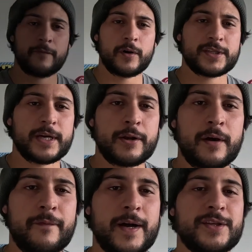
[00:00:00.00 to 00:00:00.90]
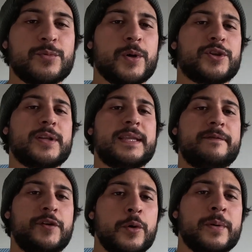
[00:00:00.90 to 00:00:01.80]
Before I sign off, I just want to
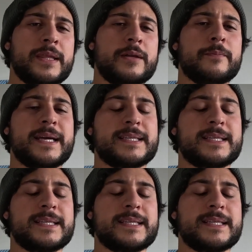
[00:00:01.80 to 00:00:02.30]
leave you with a little